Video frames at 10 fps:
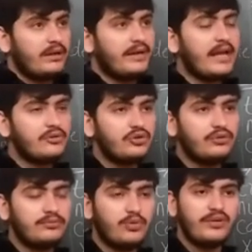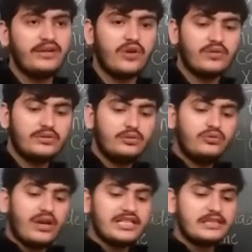Now so moving forward
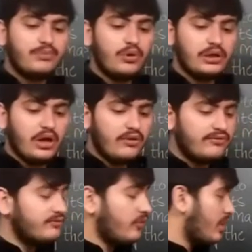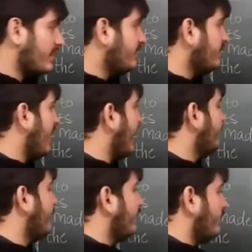to transport of water
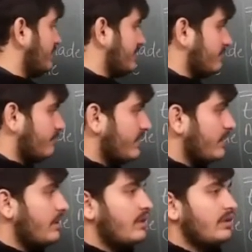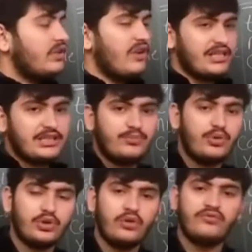and minerals.
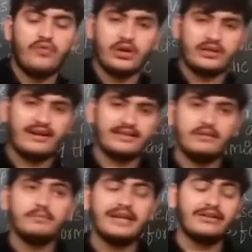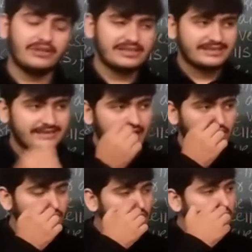Transport of water and the minerals.
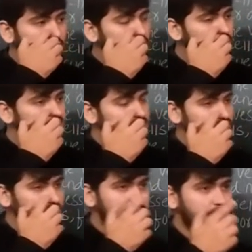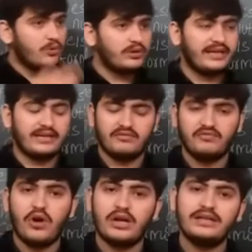Now who is
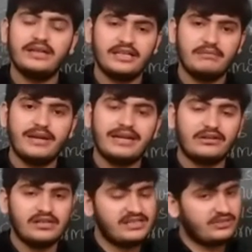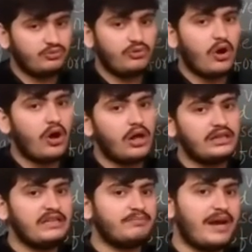transporting water and the minerals to
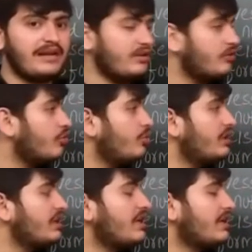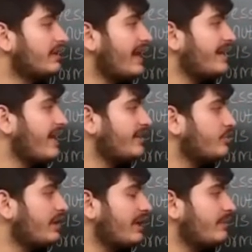all the part? Root, that
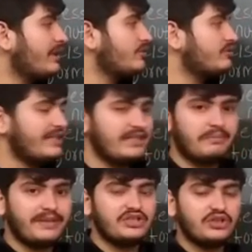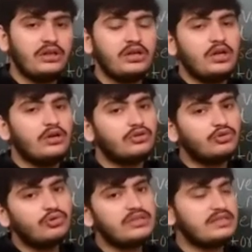you are able to see in the picture.
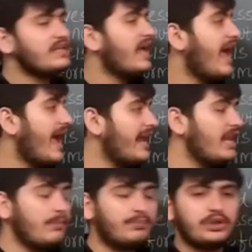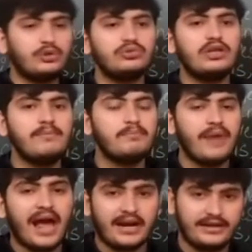Roots help to the
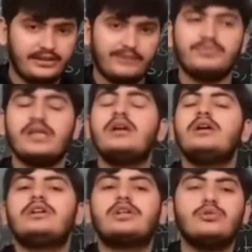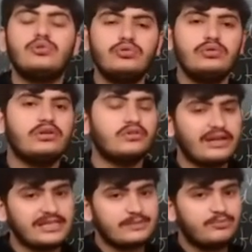plant to
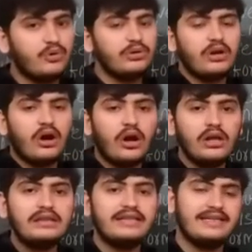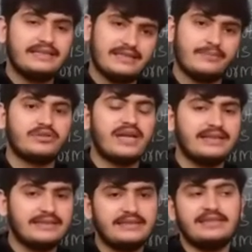transport all these
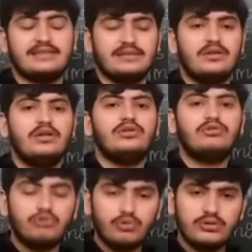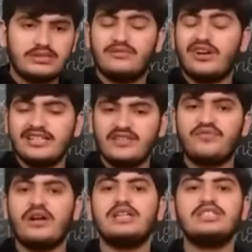substances. Roots, what is the
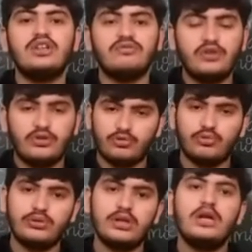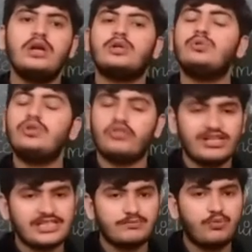function of the root? To
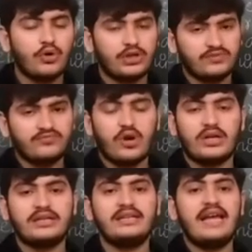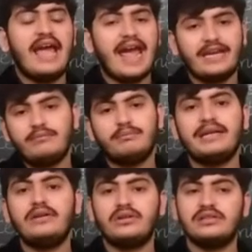transport water and
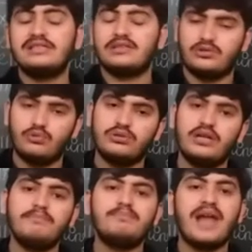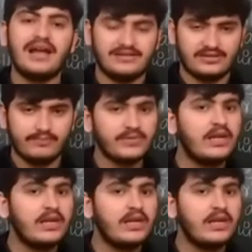minerals to the plants.